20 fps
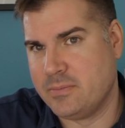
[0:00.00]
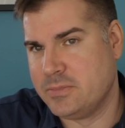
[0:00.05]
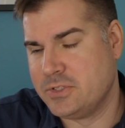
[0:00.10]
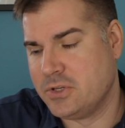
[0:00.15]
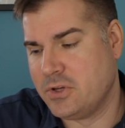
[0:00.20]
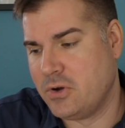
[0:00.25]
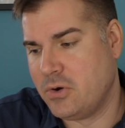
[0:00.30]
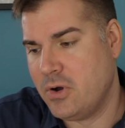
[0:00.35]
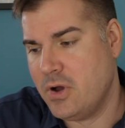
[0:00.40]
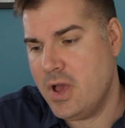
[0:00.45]

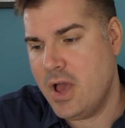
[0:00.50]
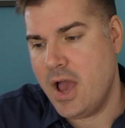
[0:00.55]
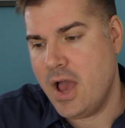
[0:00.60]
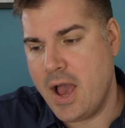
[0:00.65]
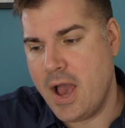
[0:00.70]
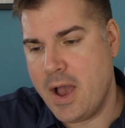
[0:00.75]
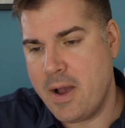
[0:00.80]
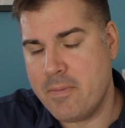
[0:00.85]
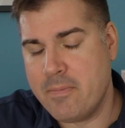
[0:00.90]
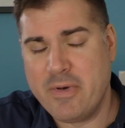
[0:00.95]
So,
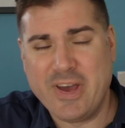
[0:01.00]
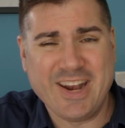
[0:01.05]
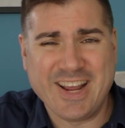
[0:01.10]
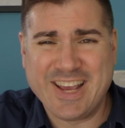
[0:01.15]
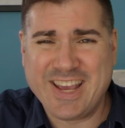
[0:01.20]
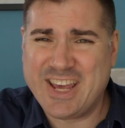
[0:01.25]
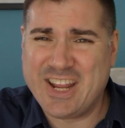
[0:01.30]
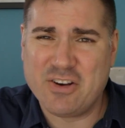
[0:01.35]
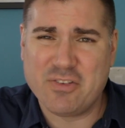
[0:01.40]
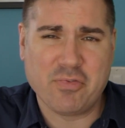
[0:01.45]
and I
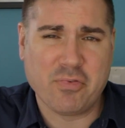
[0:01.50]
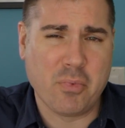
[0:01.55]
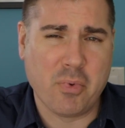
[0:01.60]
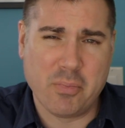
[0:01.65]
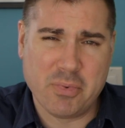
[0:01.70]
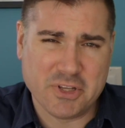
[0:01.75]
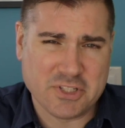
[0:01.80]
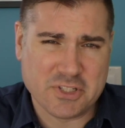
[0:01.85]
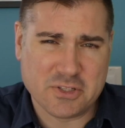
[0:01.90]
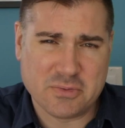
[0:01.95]
get it from a
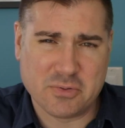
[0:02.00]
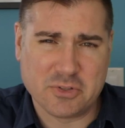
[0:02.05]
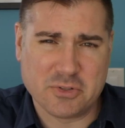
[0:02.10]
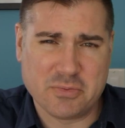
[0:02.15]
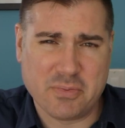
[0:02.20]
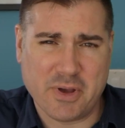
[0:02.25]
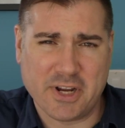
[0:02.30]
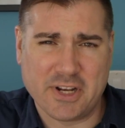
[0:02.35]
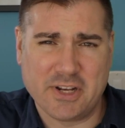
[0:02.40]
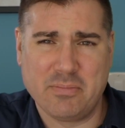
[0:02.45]
business
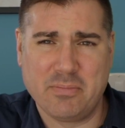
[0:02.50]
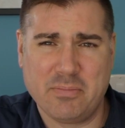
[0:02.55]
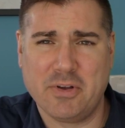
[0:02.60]
perspective,